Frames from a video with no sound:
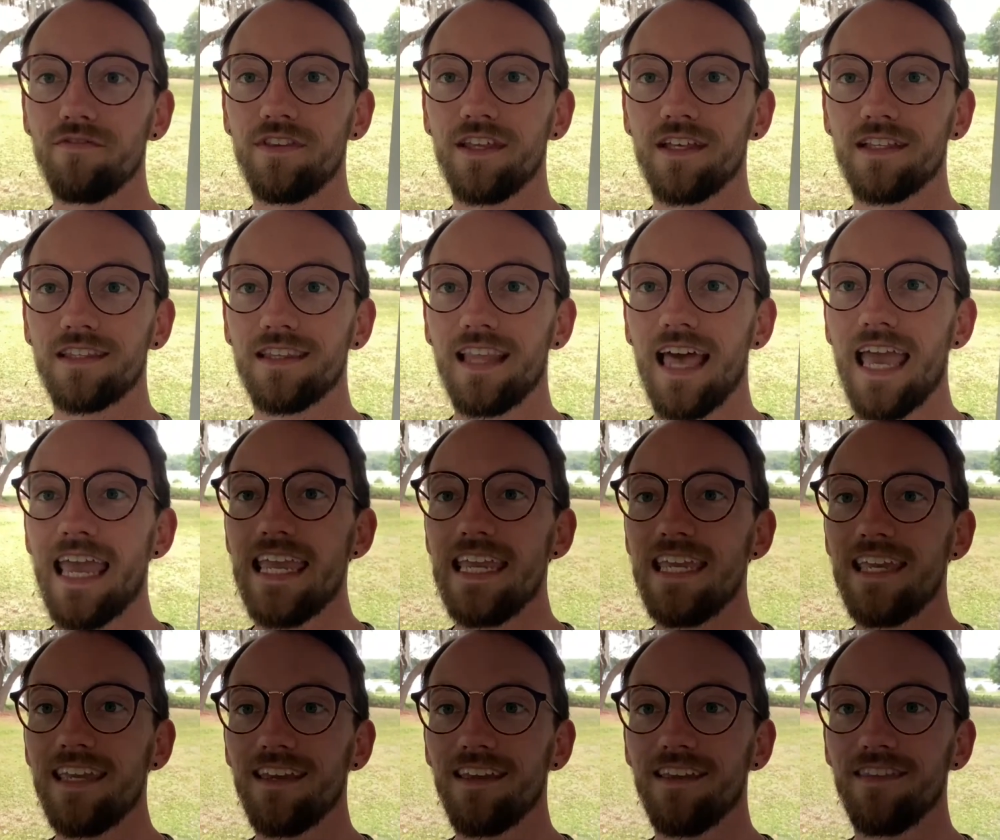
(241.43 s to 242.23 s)
the
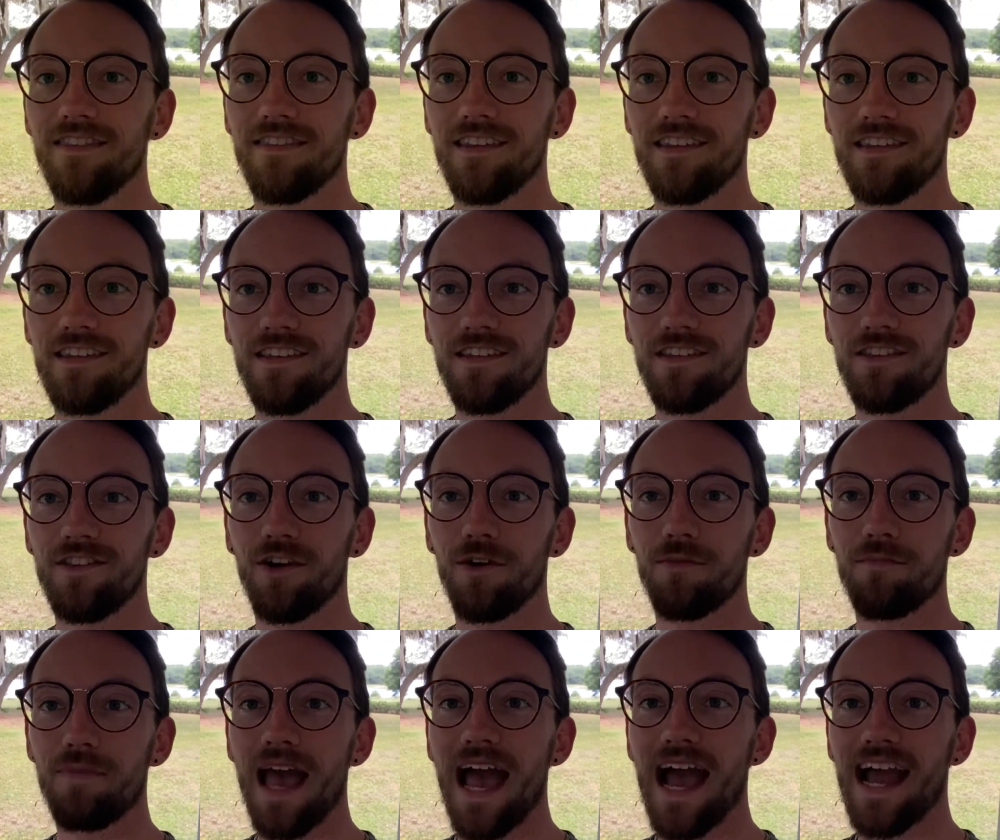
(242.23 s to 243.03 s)
lake. This is
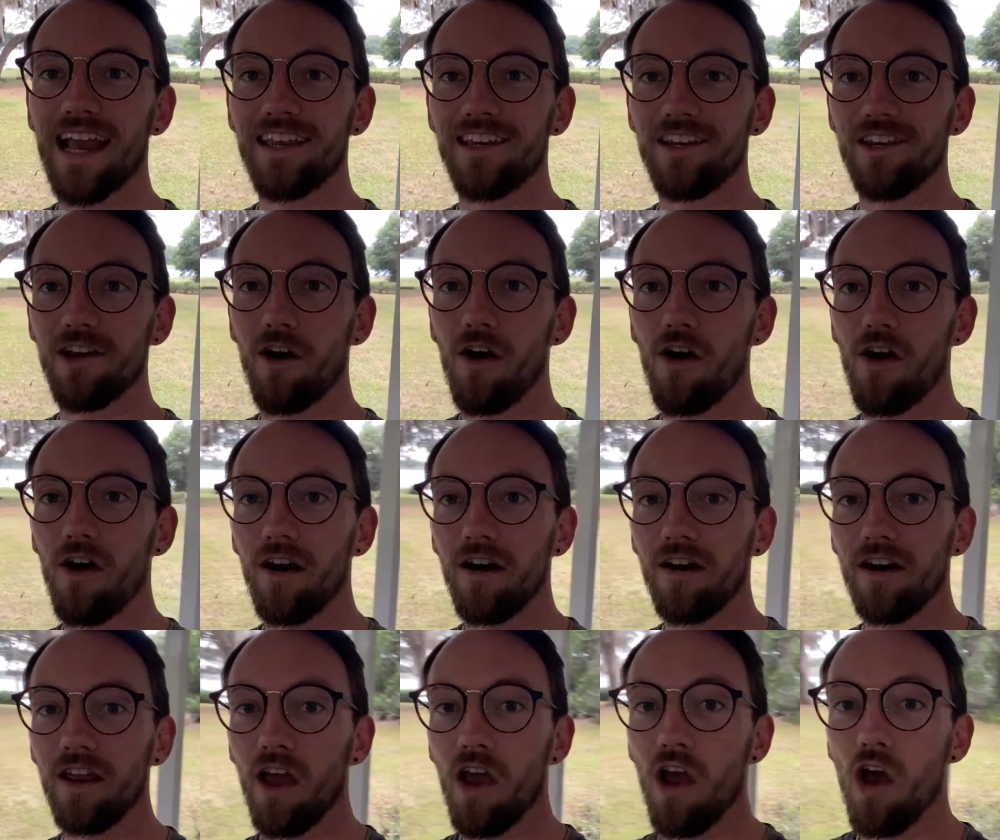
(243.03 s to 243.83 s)
their
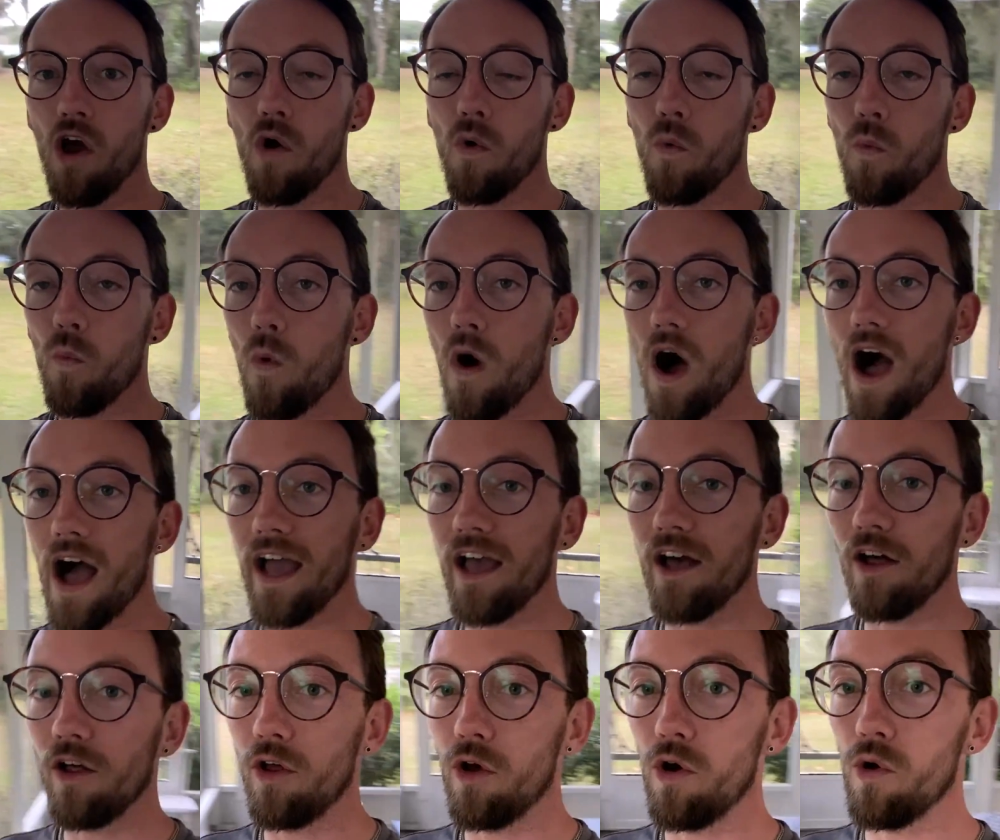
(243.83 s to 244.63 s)
backyard,
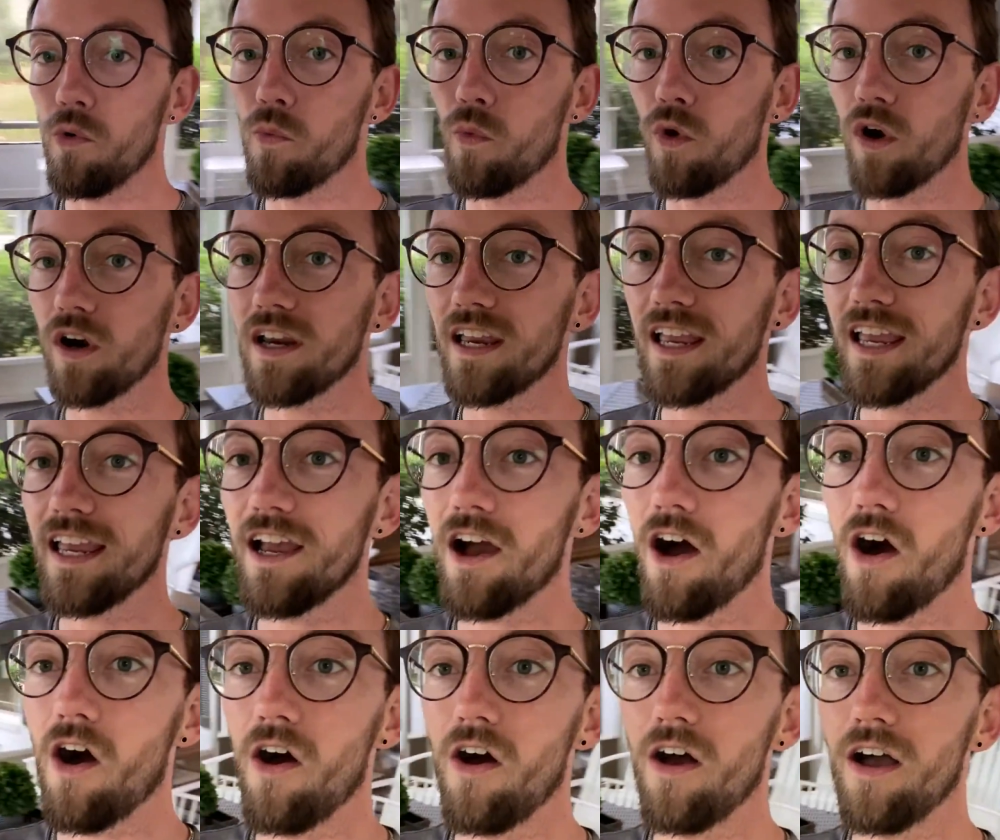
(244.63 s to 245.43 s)
while working
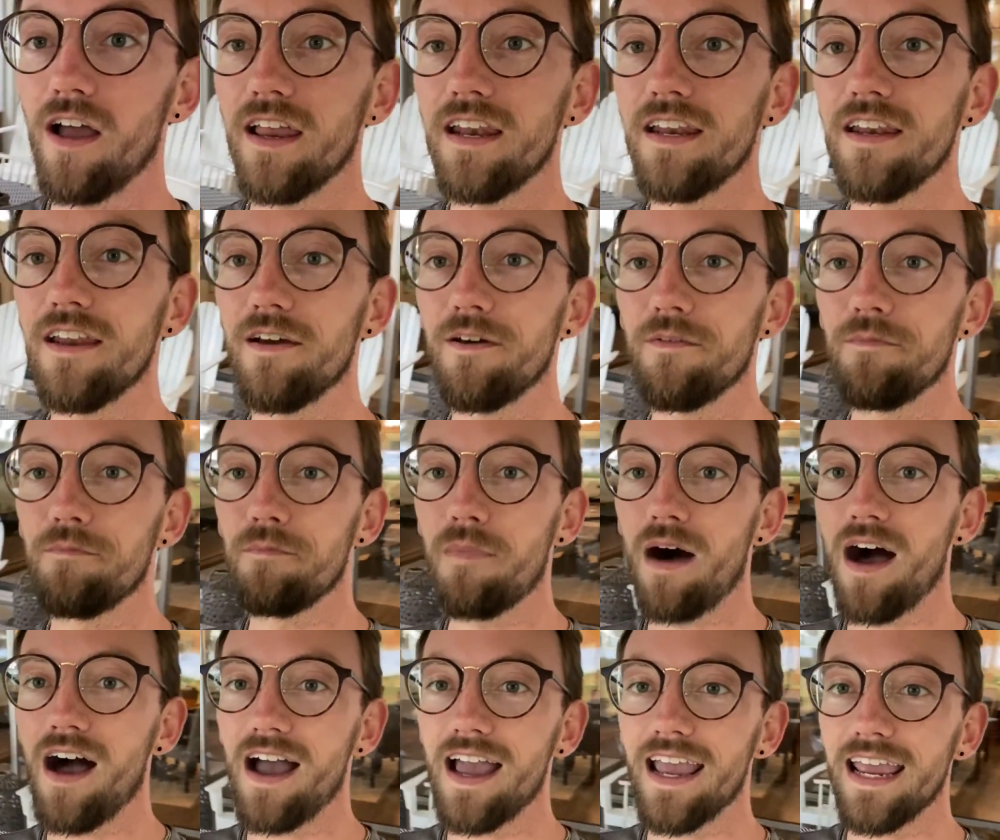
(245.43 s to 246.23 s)
on
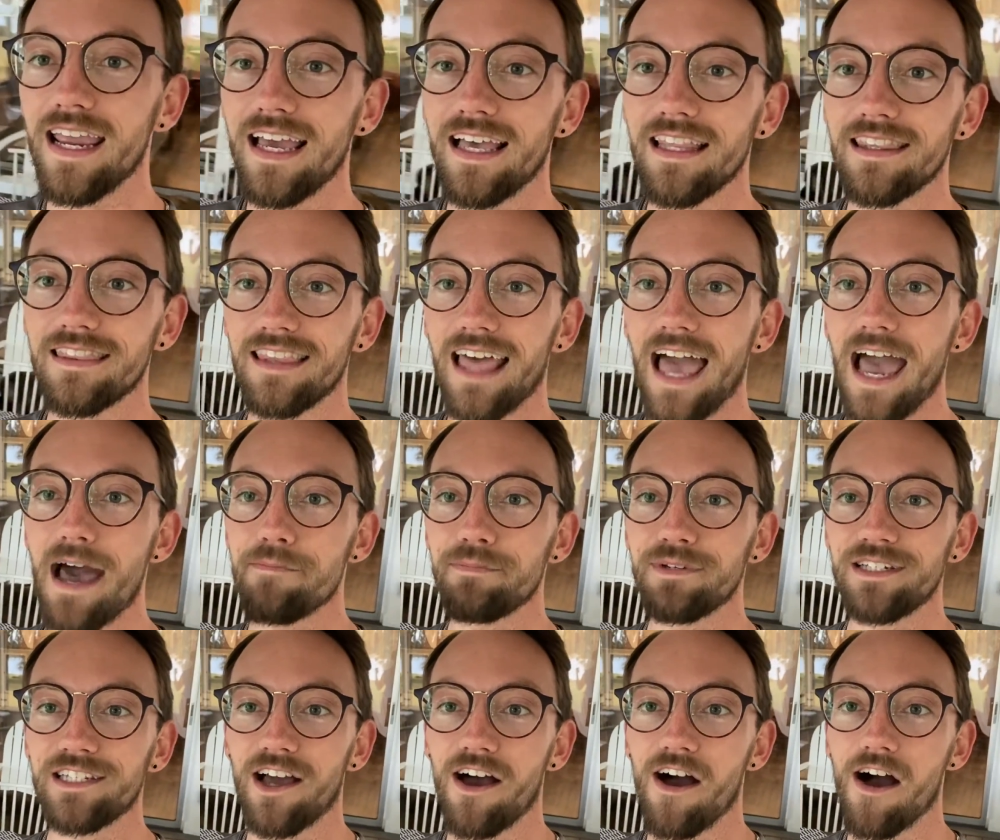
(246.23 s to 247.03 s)
my
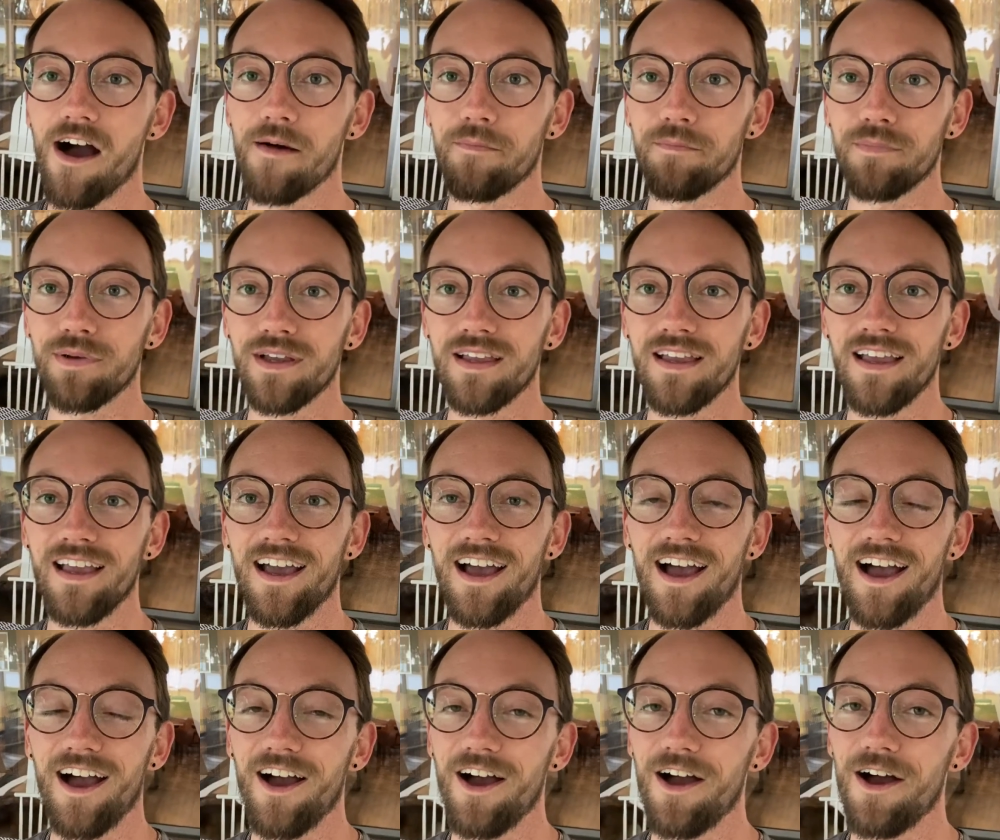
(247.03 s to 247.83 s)
laptop.
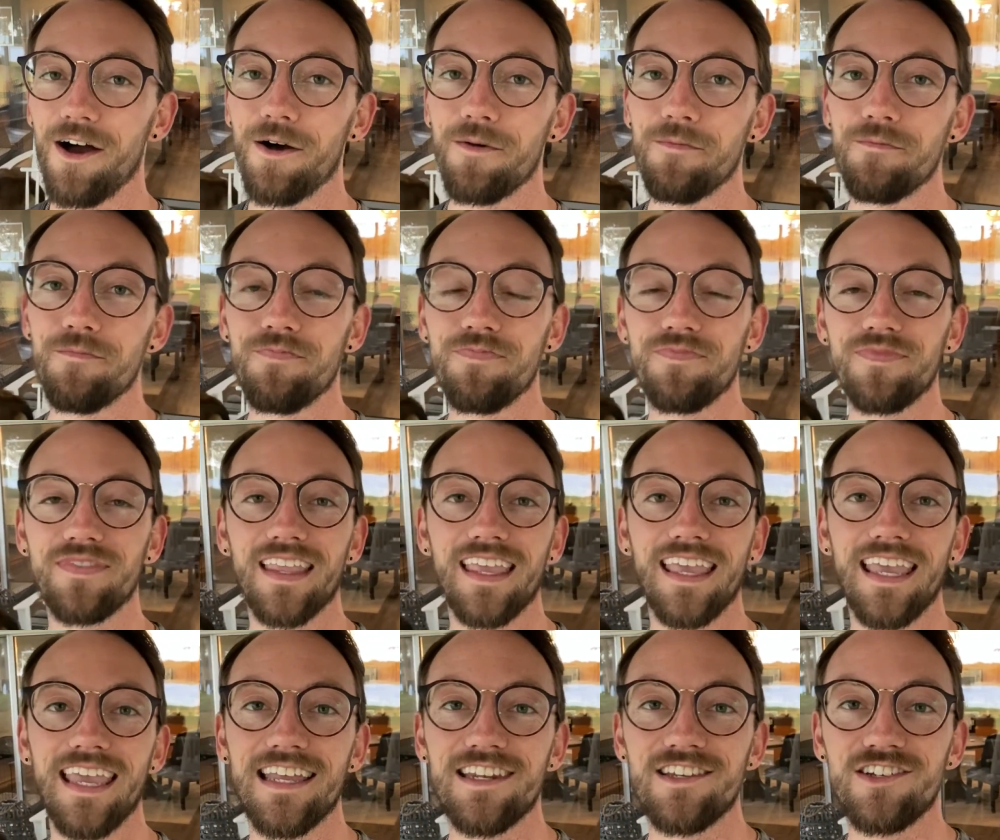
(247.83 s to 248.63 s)

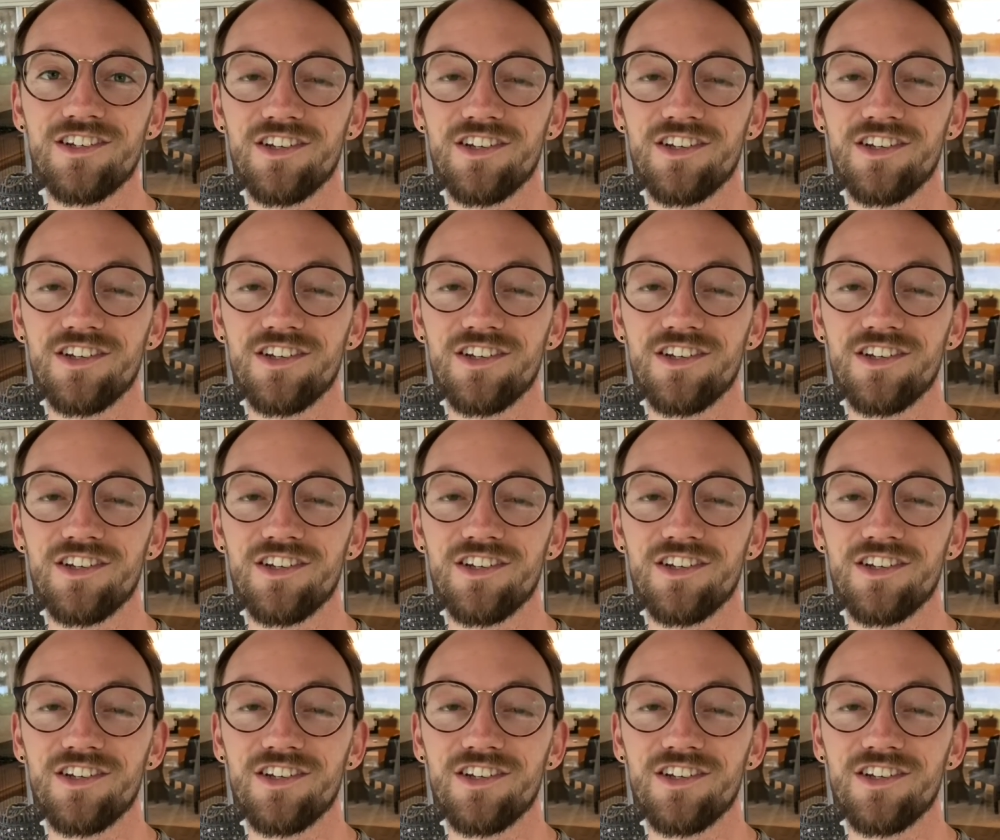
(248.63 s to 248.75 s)
It's